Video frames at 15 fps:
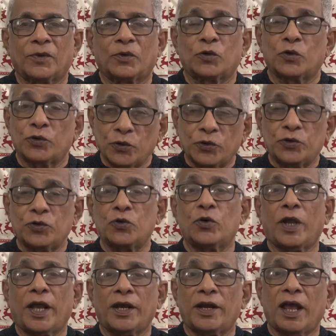So you too
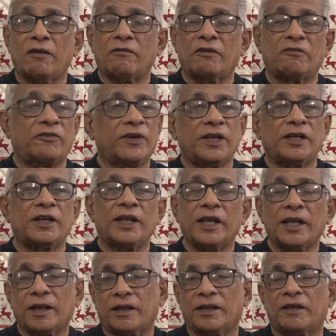can have a field
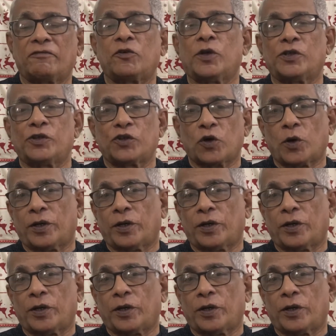day if you enjoy